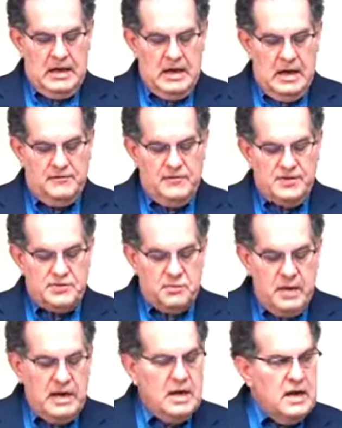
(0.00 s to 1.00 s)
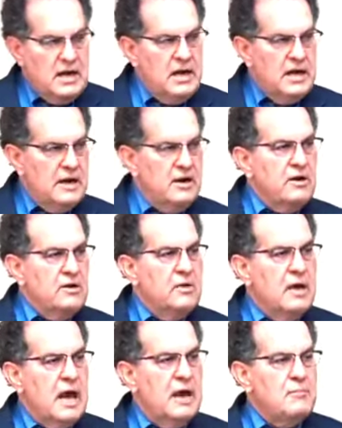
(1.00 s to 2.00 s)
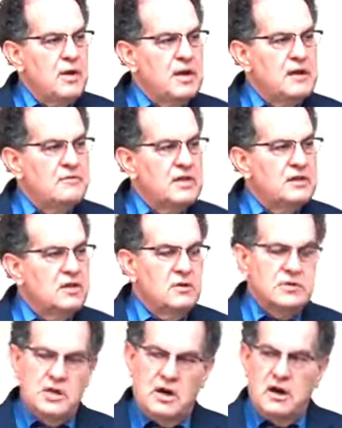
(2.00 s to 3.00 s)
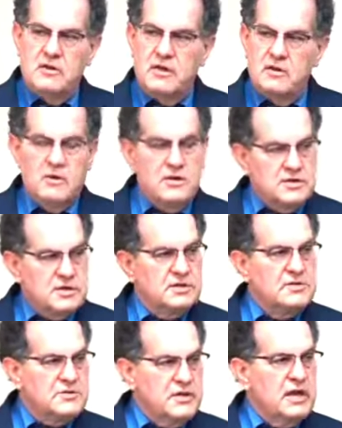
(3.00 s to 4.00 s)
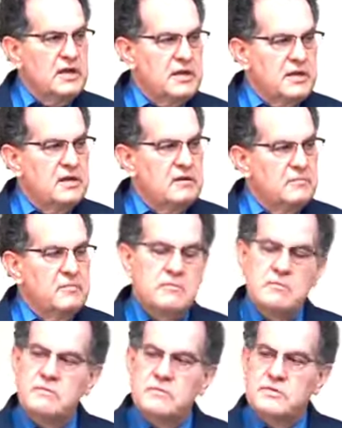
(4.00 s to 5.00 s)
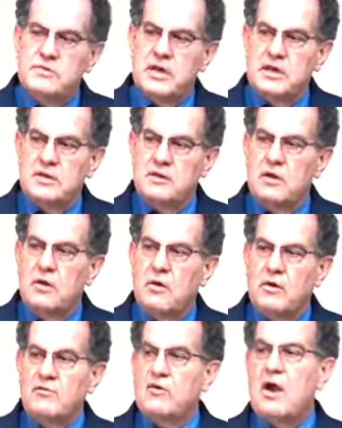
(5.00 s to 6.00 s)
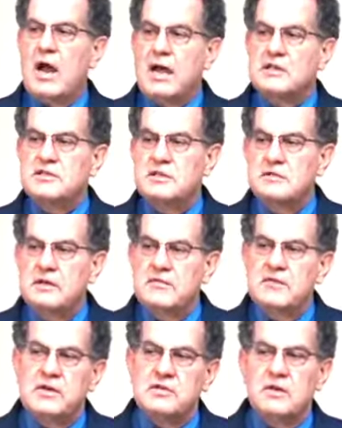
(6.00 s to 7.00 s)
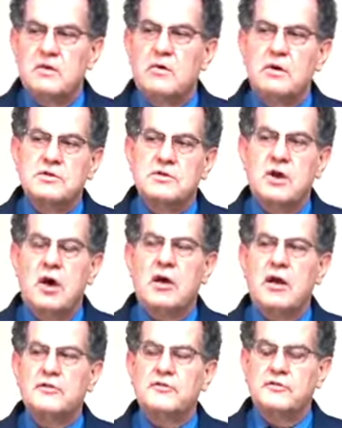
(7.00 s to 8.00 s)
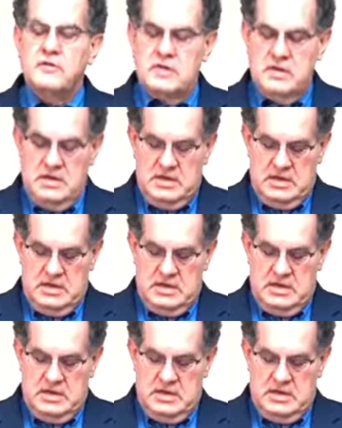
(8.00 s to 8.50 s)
enough is written here, I believe, that those that are the Lord's can sing it and sing it to the glory of Christ, even as the Lord's taught us.